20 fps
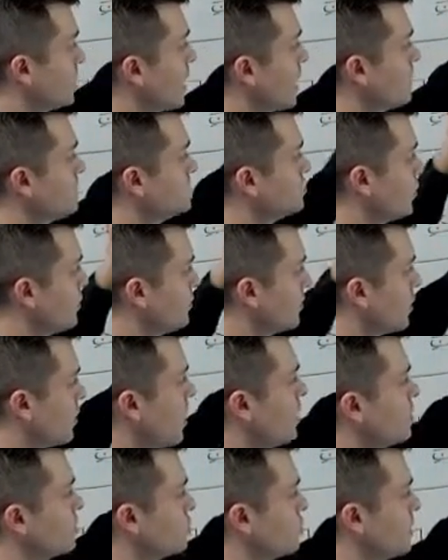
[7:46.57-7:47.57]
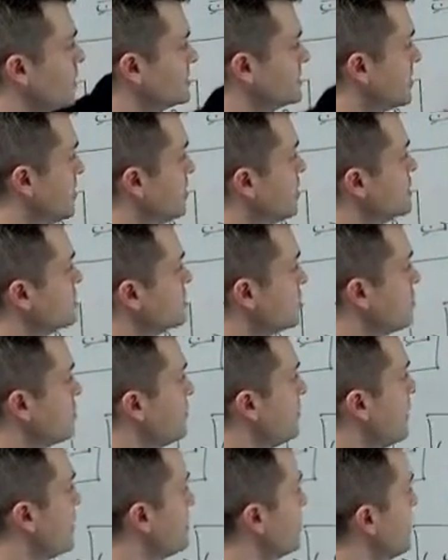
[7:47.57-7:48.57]
what happens when they're on your list, so
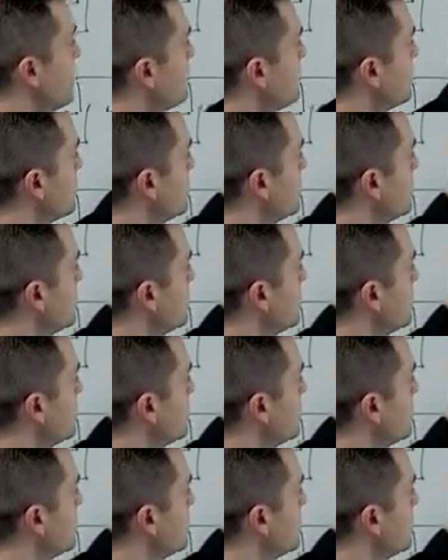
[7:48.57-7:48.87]
that